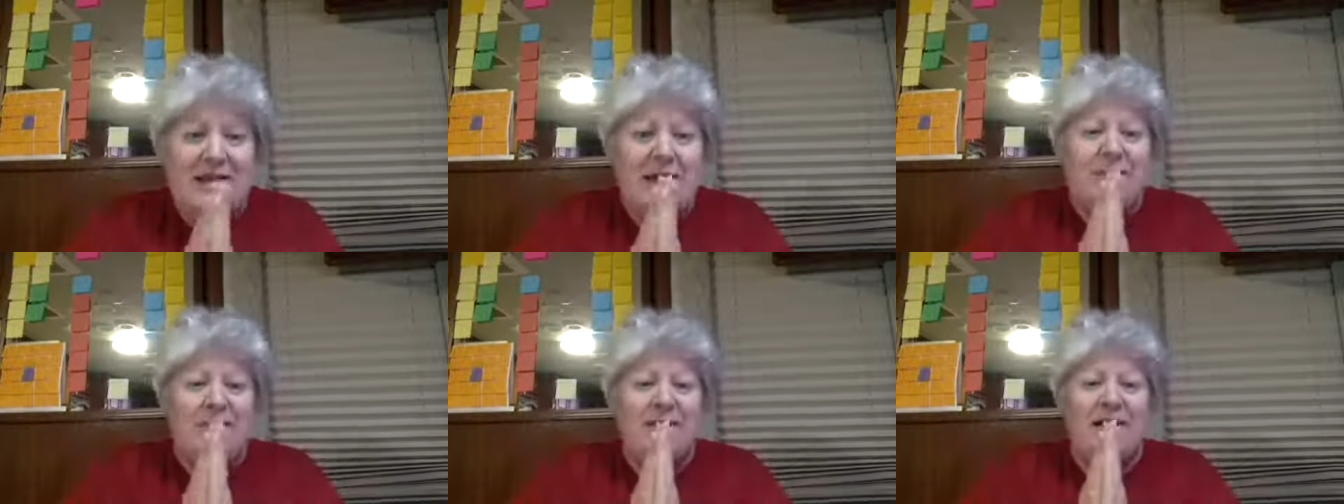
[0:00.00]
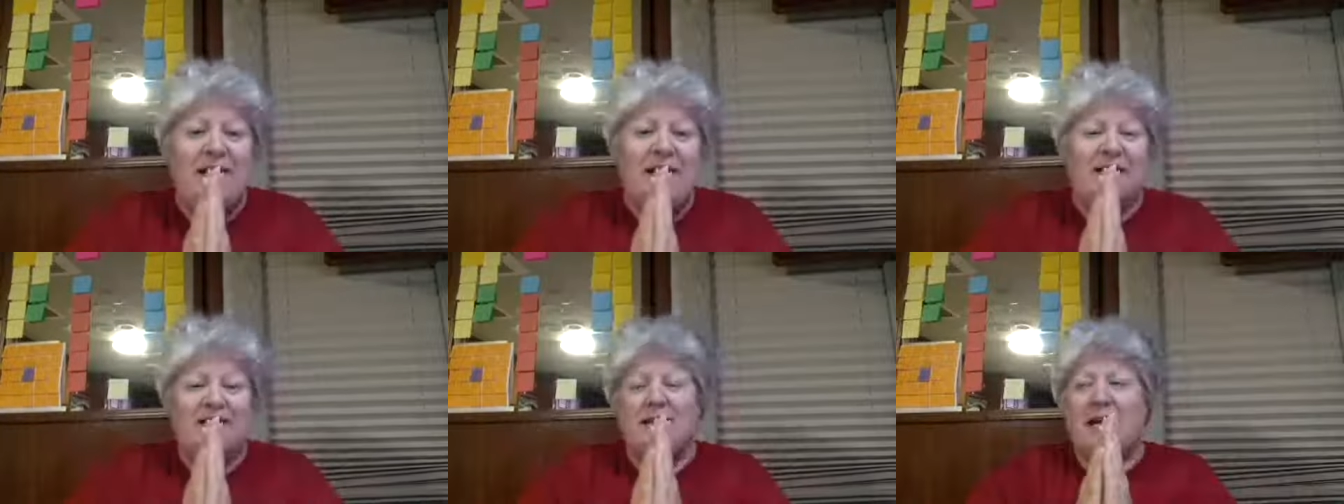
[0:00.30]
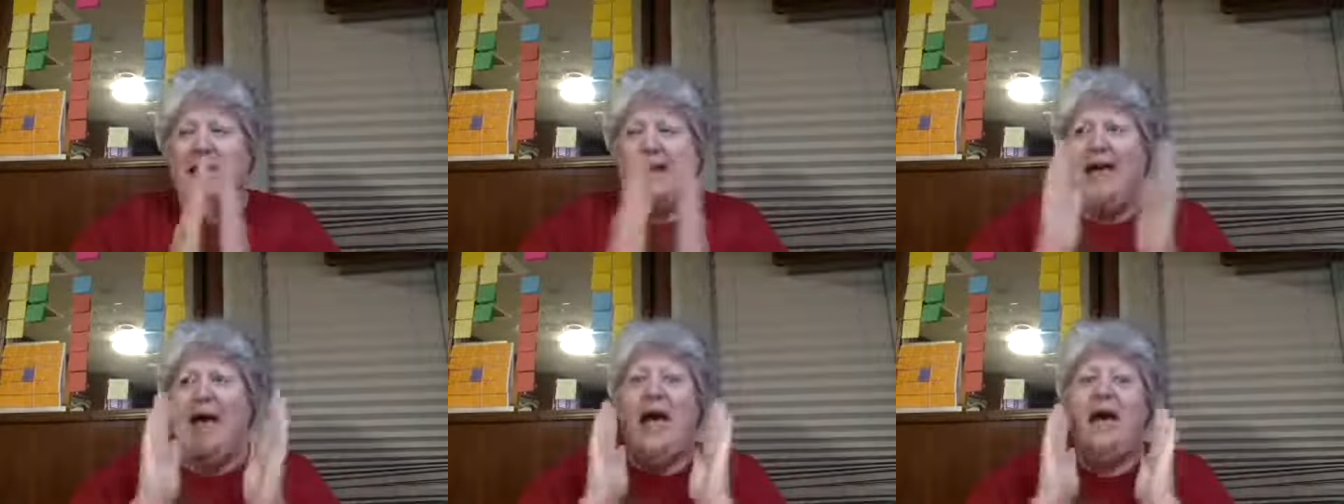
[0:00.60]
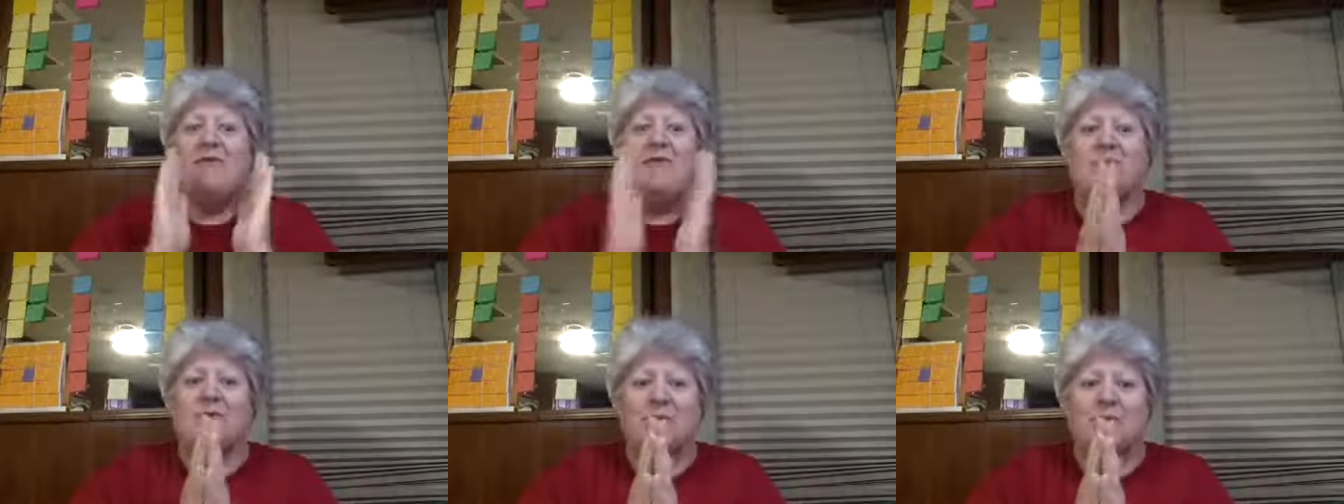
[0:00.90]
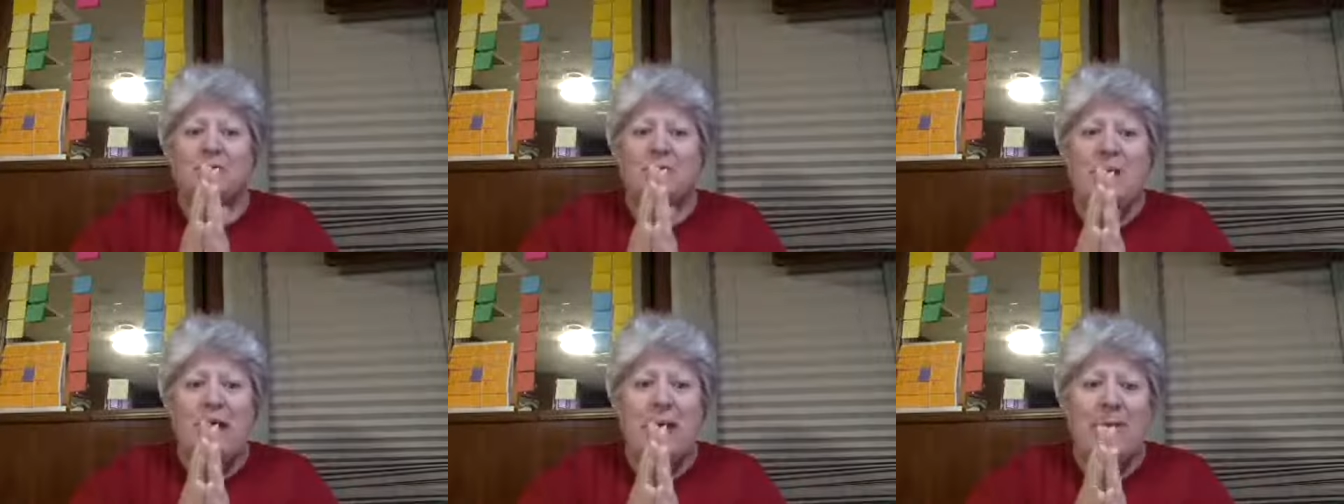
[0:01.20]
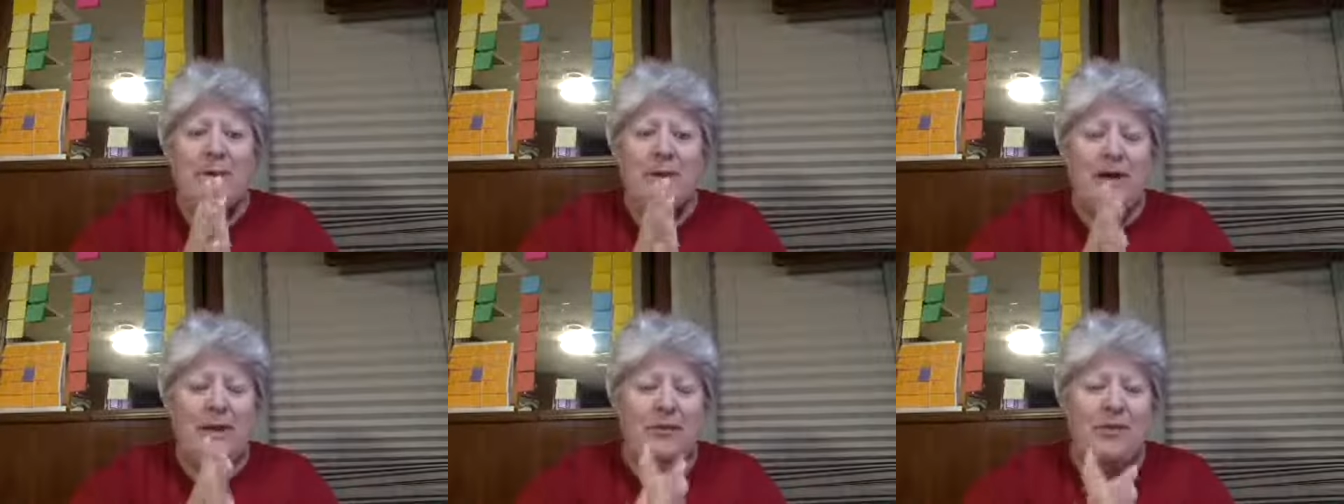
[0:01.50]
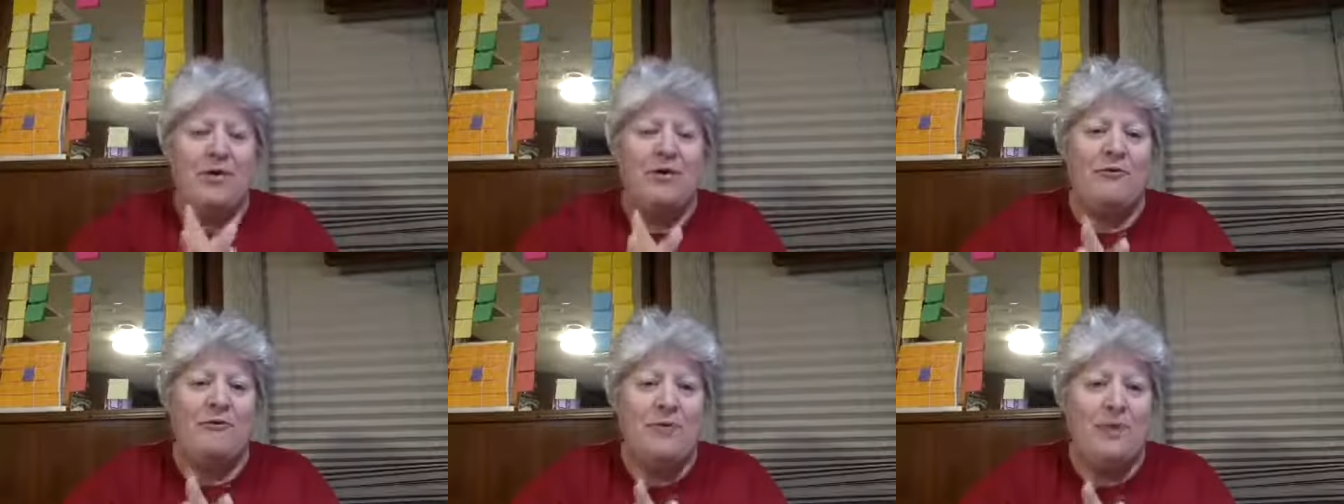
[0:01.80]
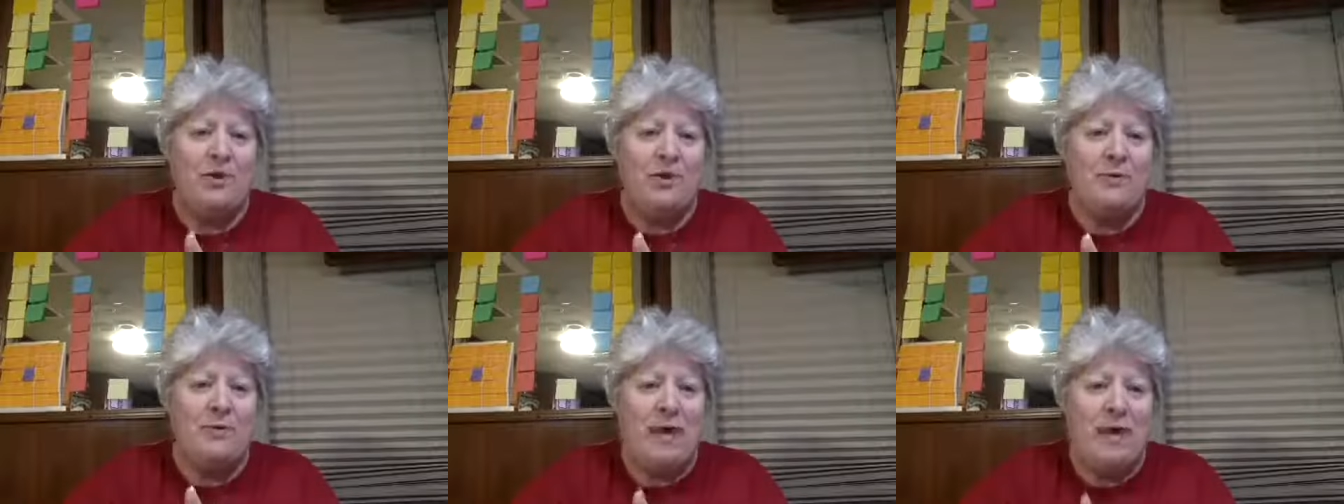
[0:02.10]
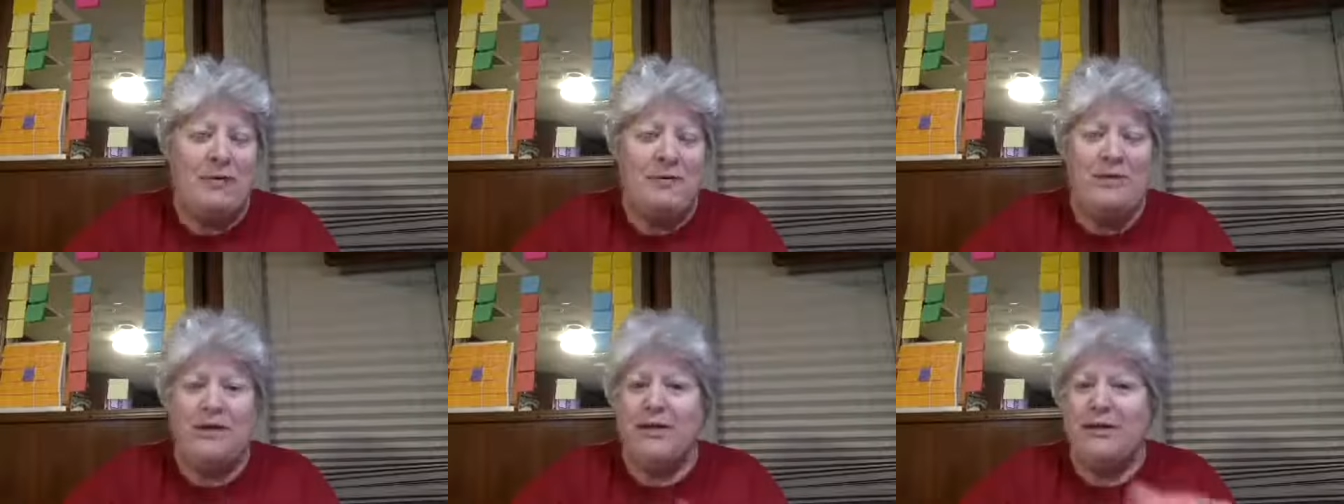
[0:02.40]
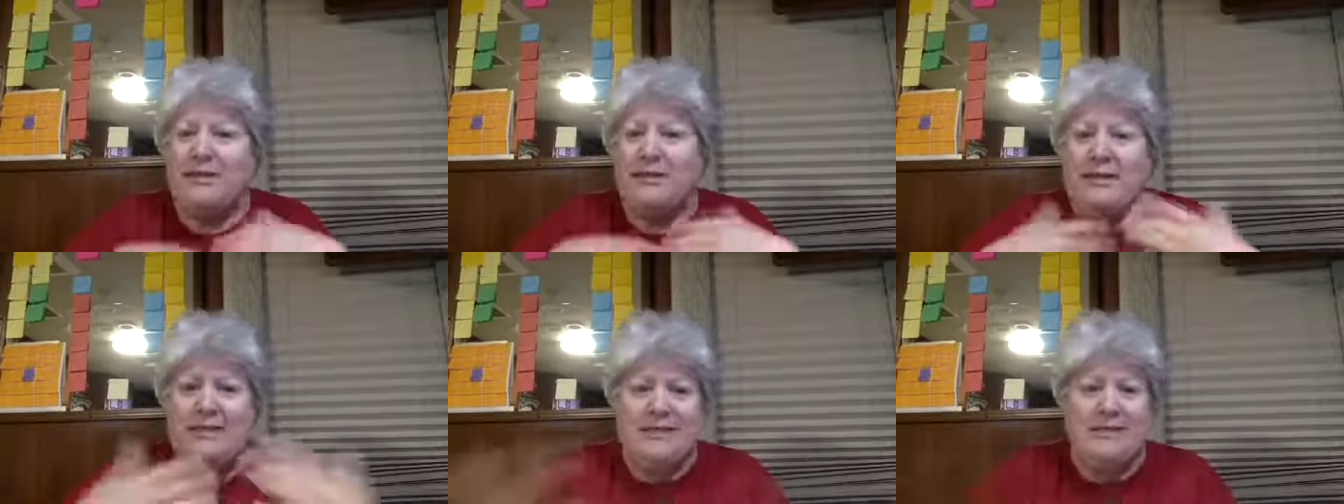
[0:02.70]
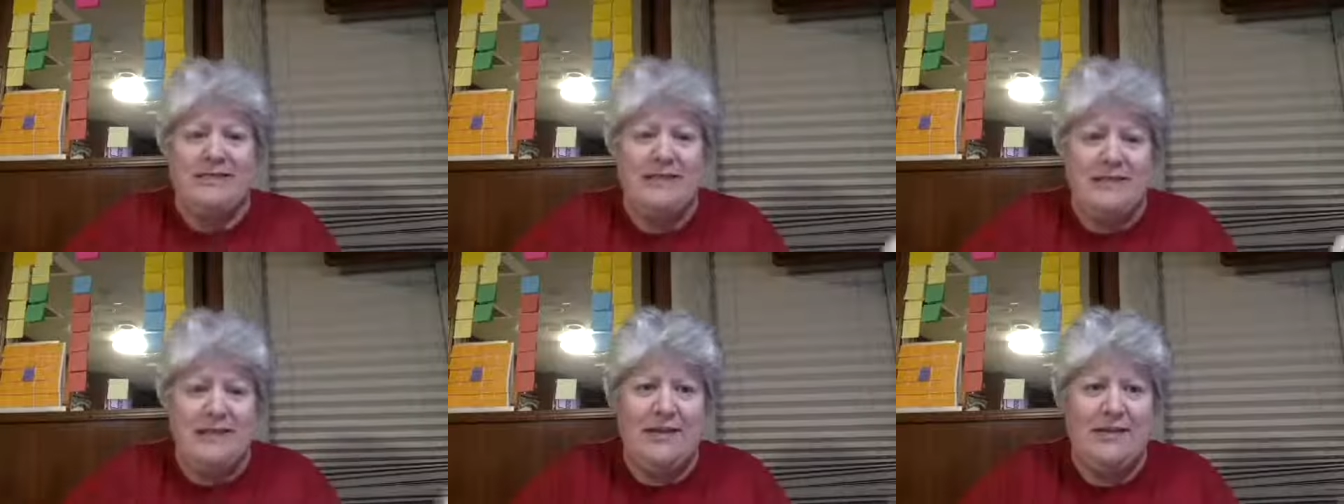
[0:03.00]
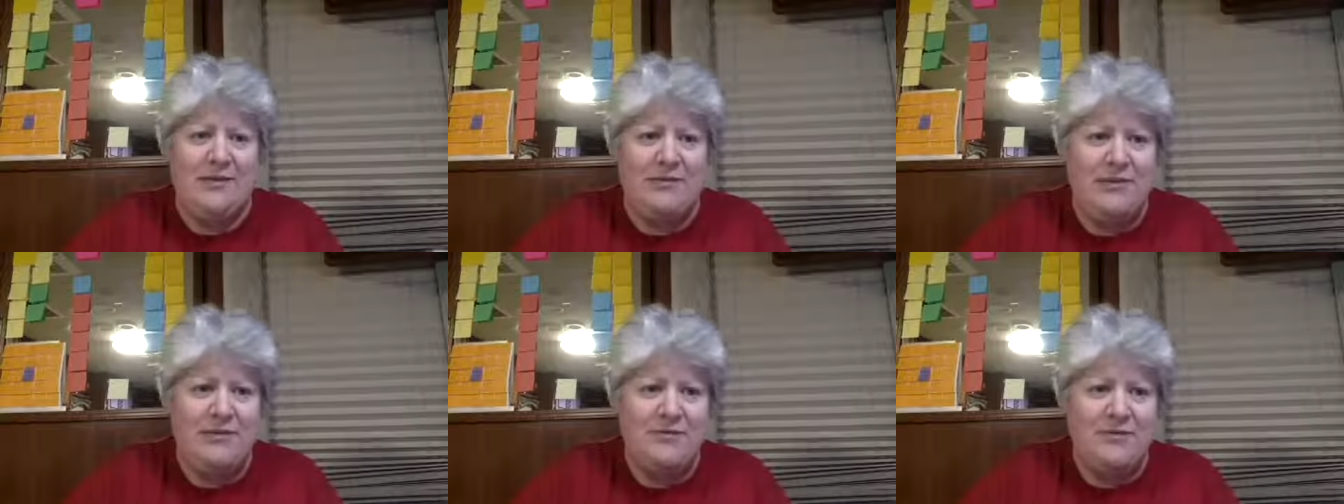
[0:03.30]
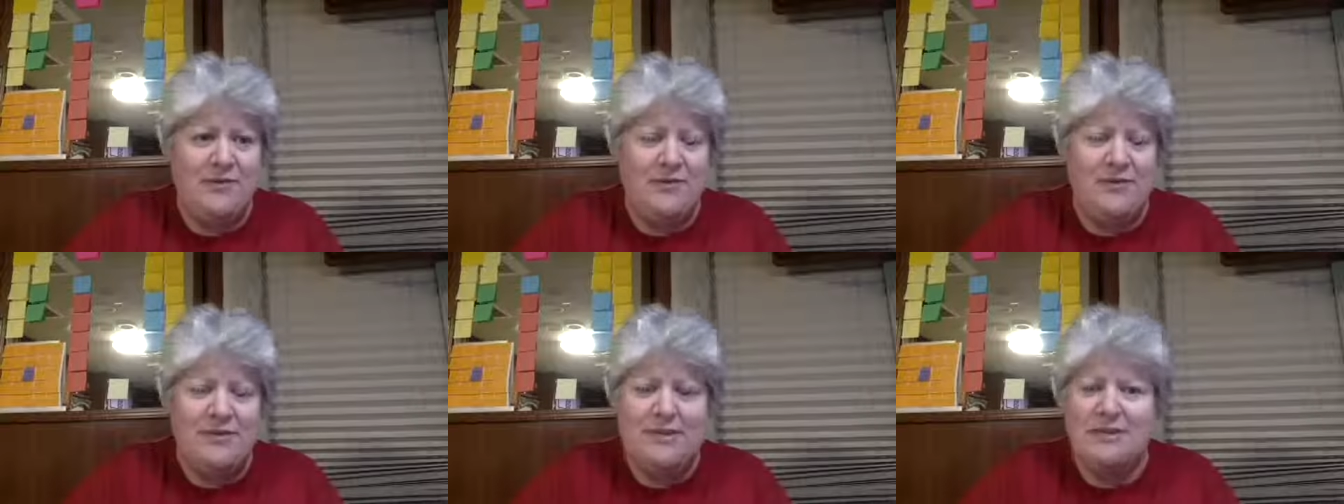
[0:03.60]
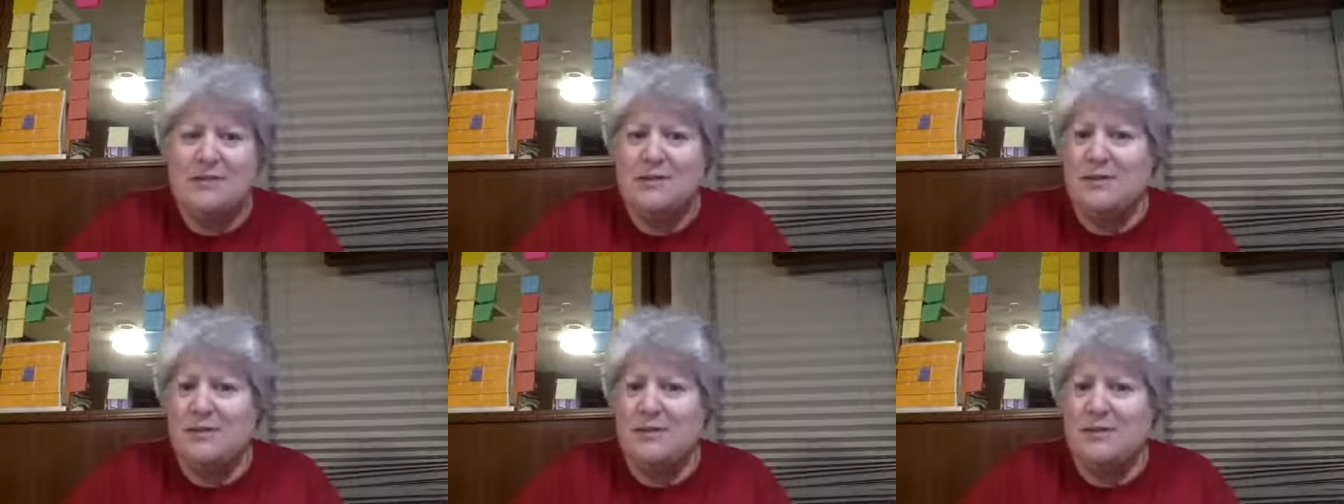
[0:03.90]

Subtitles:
because I have a group coming up on final payment and I need to send out their invoicing.